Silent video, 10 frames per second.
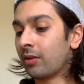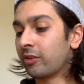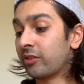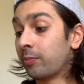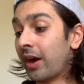It's
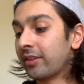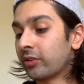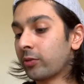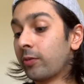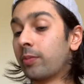a surprising
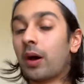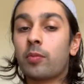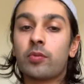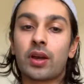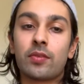truth about
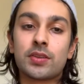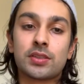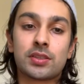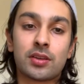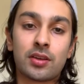moving others.